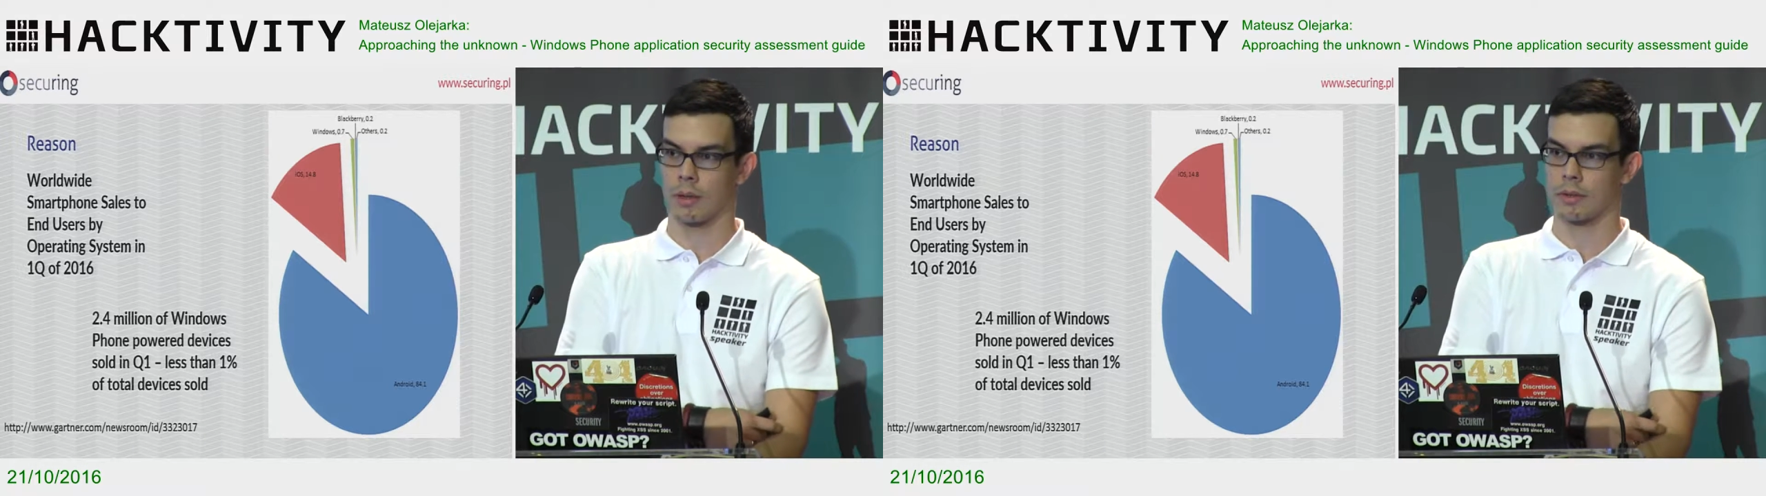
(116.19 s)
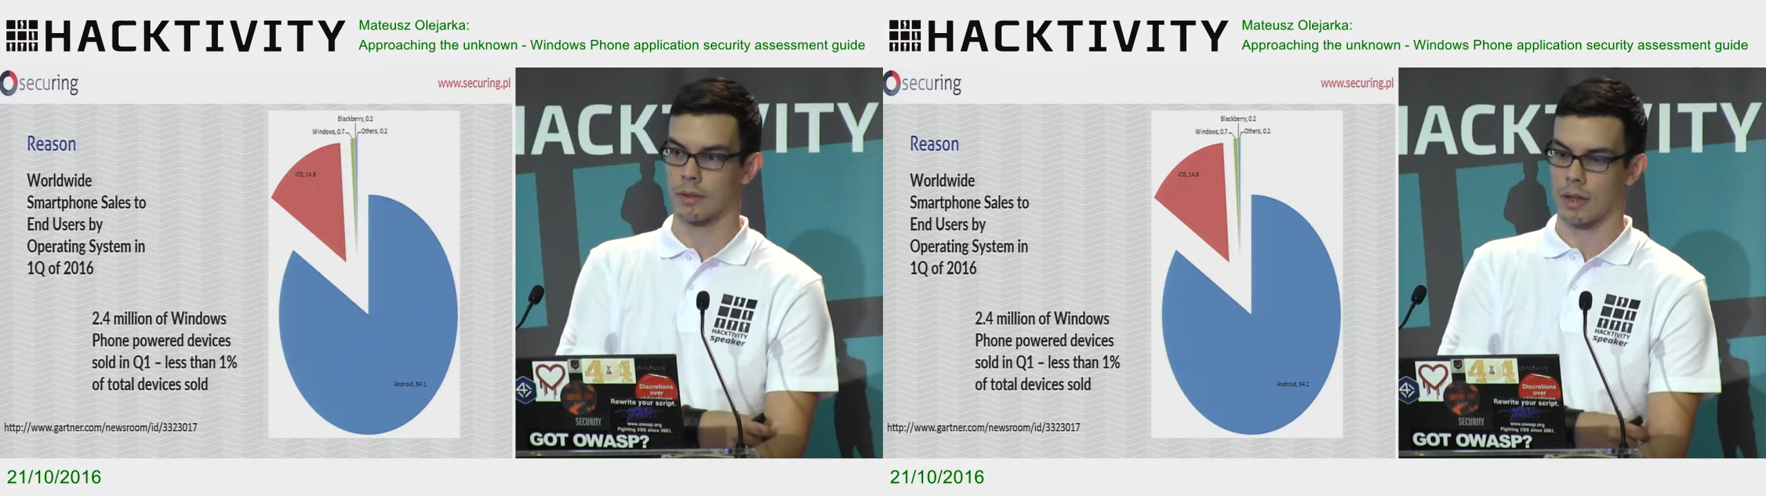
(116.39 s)

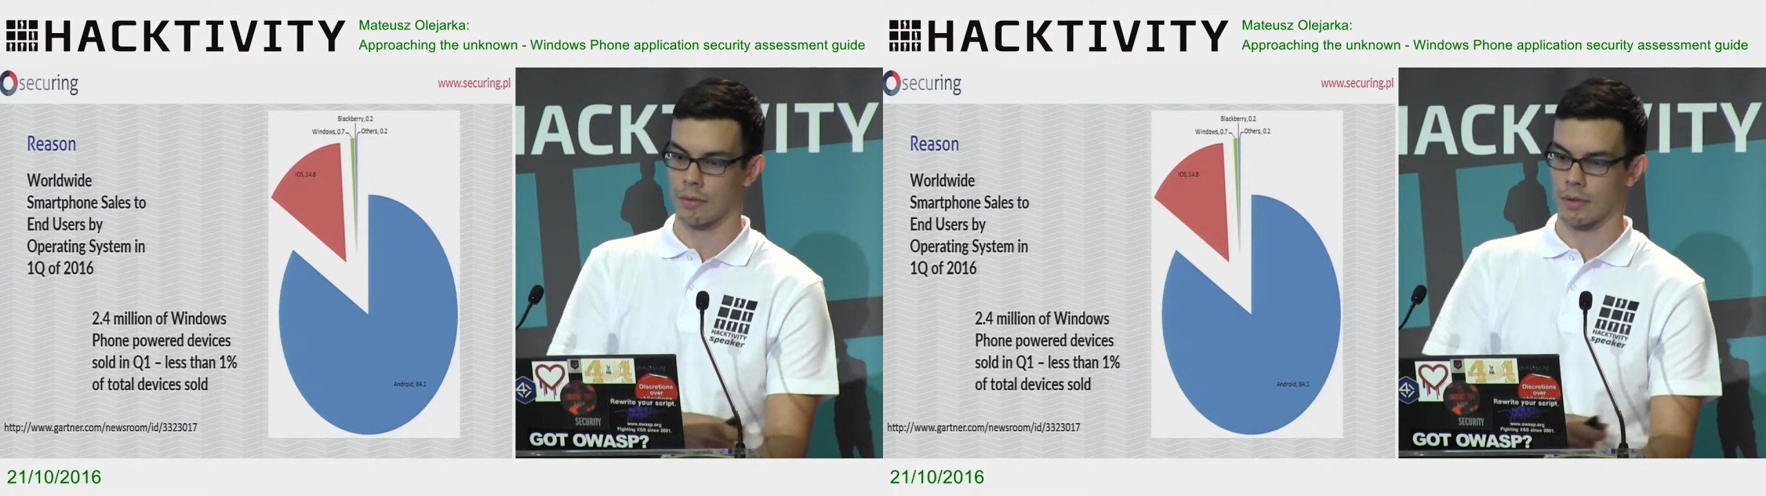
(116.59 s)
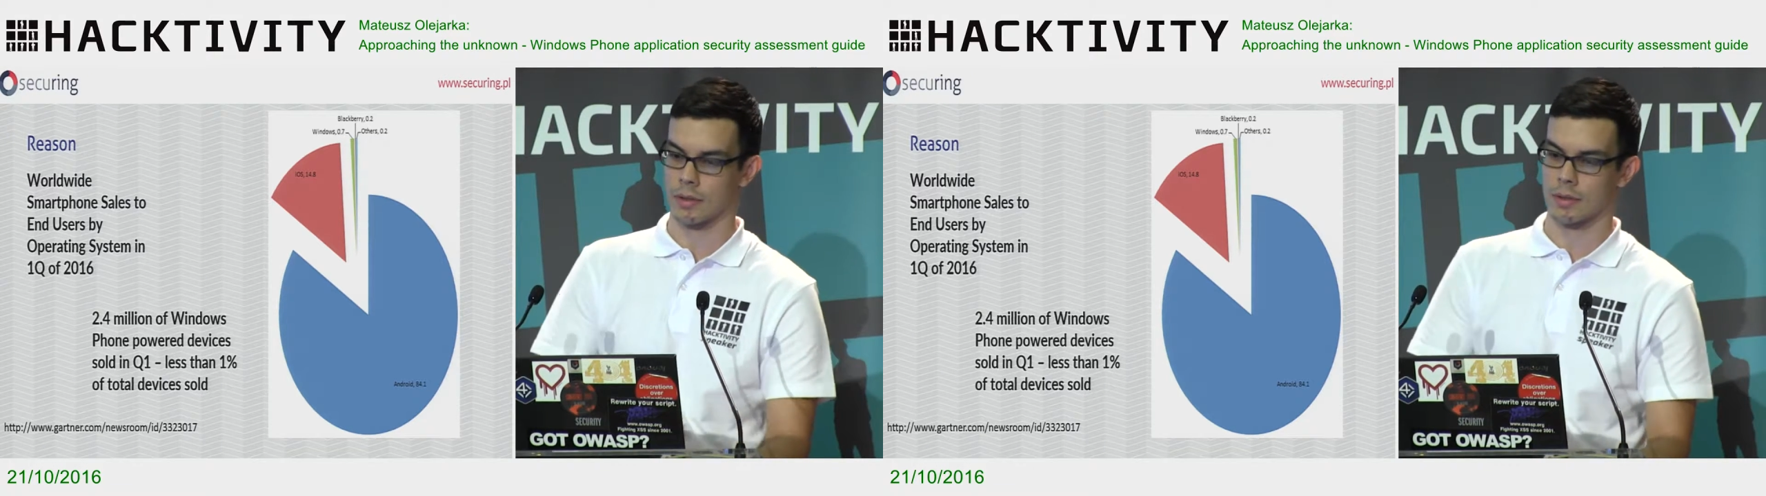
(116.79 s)
but I
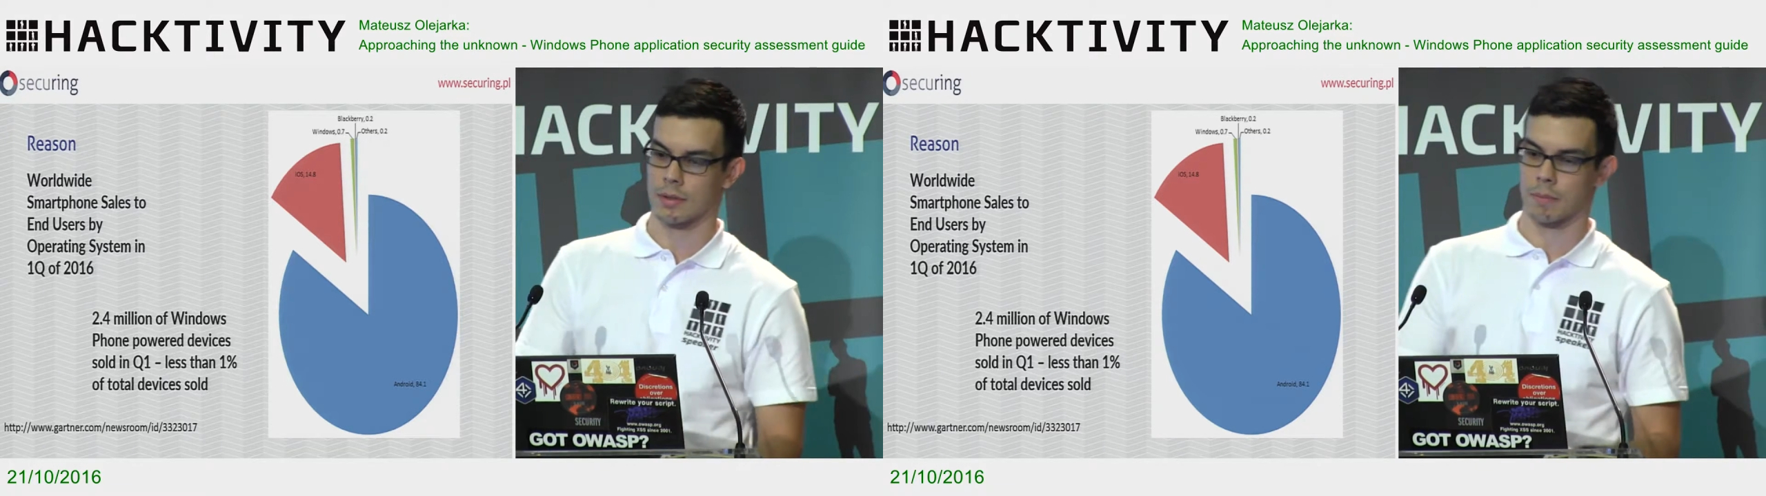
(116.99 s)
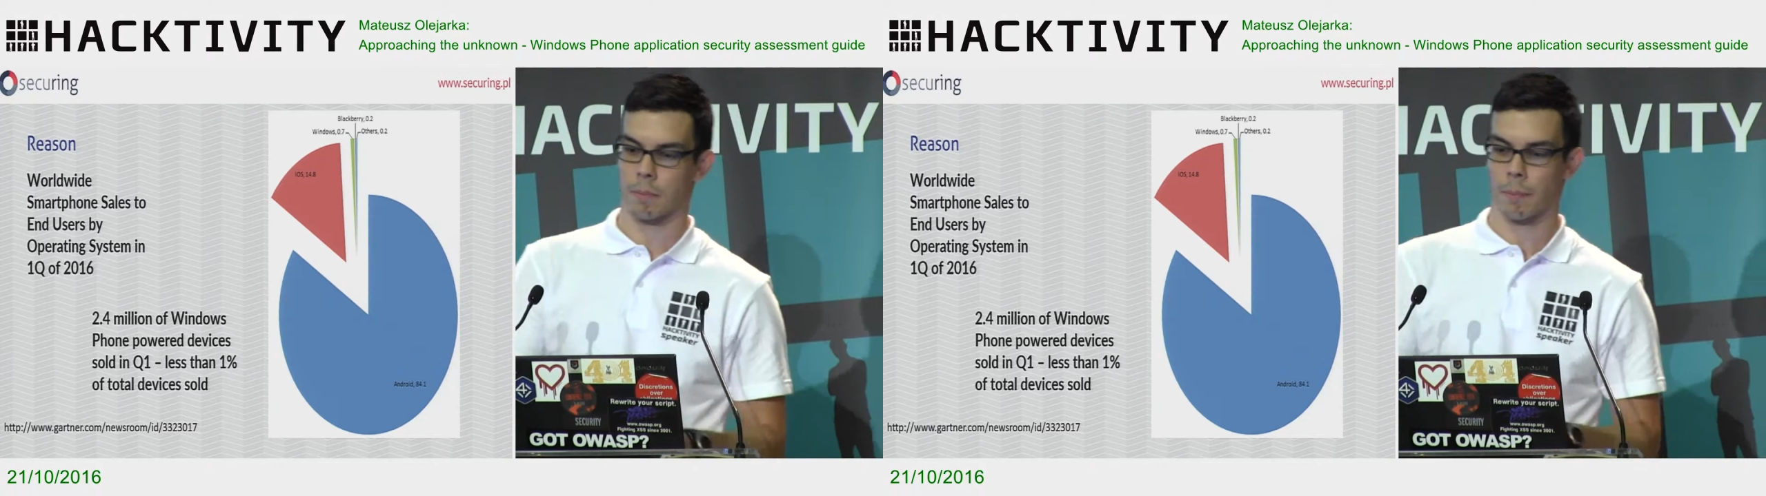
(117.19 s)
think
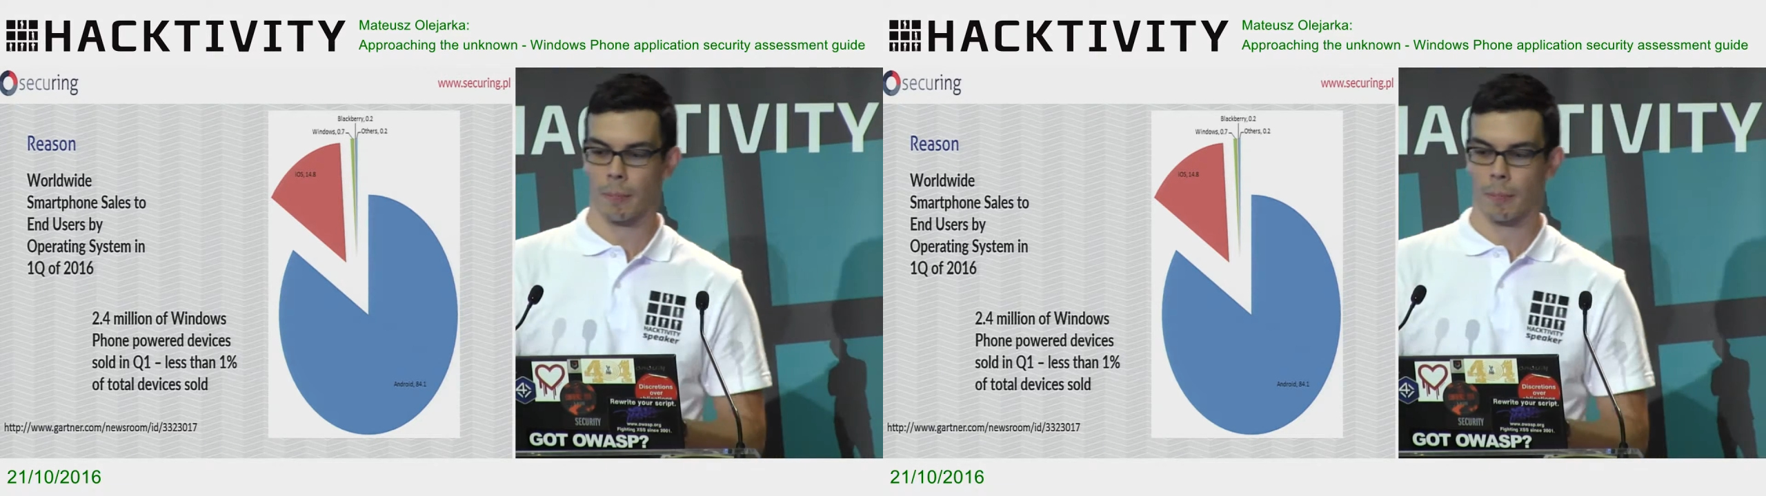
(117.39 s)
it's